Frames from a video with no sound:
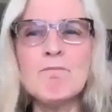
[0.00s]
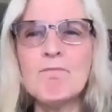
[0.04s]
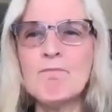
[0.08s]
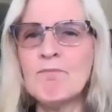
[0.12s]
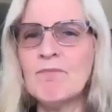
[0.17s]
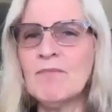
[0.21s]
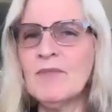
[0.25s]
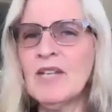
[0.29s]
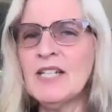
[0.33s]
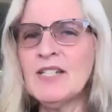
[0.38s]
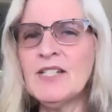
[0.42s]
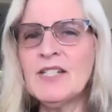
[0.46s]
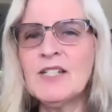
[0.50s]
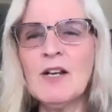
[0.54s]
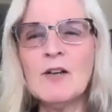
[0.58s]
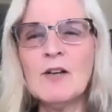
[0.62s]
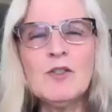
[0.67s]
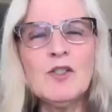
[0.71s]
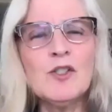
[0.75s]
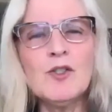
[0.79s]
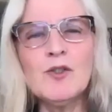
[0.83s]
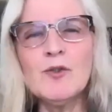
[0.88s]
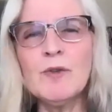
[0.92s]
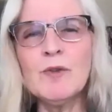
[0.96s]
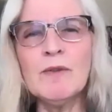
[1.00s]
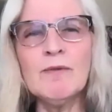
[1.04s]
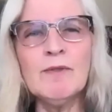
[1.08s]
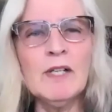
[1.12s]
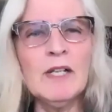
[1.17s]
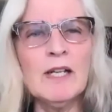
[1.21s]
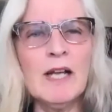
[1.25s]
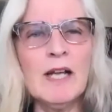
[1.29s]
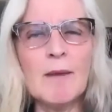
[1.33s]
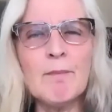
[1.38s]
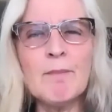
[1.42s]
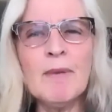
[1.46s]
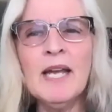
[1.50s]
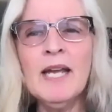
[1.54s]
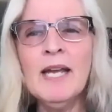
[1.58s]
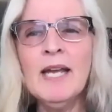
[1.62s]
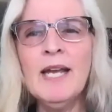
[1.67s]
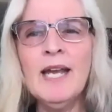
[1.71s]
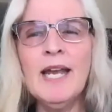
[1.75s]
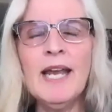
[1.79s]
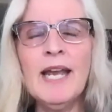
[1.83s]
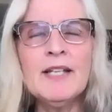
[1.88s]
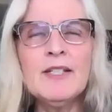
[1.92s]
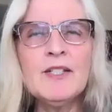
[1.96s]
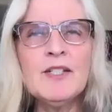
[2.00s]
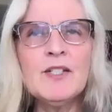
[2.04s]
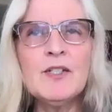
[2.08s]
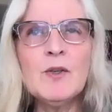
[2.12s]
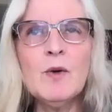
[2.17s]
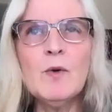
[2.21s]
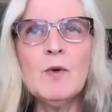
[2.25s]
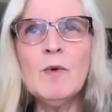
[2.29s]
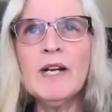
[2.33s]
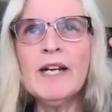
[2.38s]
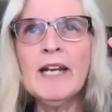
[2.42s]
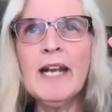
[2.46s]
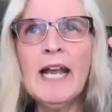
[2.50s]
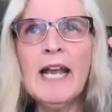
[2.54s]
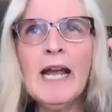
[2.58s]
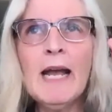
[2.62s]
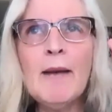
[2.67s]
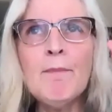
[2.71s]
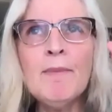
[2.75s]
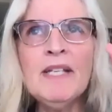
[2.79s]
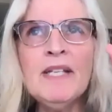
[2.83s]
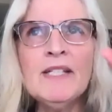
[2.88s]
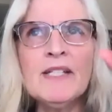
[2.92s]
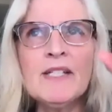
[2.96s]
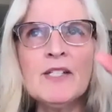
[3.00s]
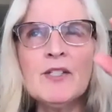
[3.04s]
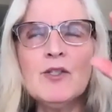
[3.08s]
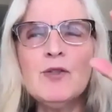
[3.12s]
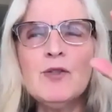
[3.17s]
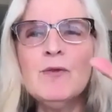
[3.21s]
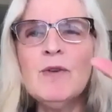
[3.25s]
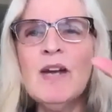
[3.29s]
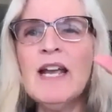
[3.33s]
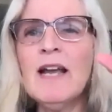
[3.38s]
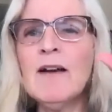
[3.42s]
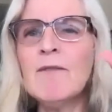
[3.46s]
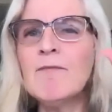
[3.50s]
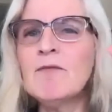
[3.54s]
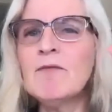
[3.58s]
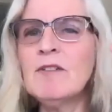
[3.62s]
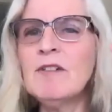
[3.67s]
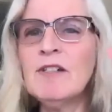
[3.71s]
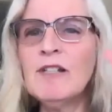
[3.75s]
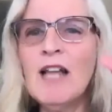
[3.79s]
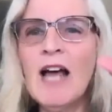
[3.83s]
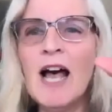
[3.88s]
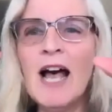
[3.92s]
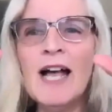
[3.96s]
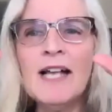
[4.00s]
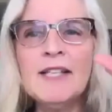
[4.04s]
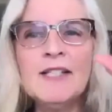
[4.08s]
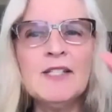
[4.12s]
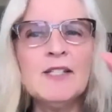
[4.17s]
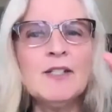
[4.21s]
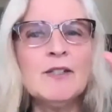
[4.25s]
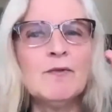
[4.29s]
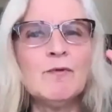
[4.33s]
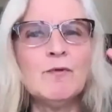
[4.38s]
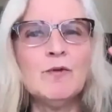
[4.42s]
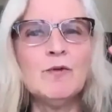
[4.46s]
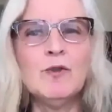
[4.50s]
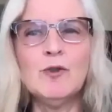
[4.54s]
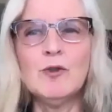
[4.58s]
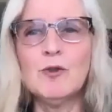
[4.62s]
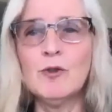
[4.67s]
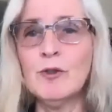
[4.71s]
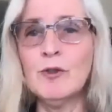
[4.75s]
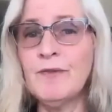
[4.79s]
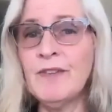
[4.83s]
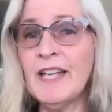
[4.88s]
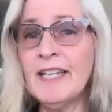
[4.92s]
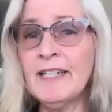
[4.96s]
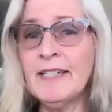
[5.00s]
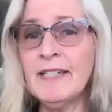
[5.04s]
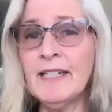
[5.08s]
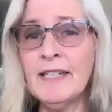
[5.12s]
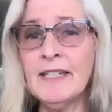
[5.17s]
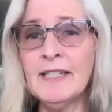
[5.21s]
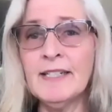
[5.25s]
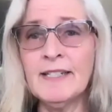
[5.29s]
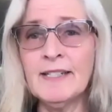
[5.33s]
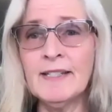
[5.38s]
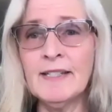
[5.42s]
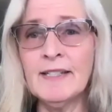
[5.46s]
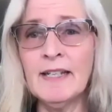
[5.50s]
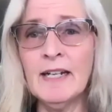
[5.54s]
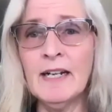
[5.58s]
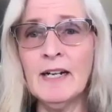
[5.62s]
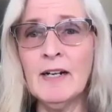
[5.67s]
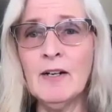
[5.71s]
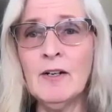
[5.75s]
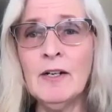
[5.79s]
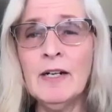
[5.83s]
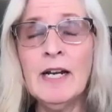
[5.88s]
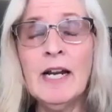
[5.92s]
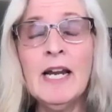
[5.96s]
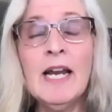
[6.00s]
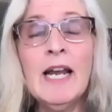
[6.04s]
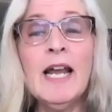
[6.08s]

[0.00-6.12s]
They start to shrivel up. And so what happens is you have lots of nerve endings there,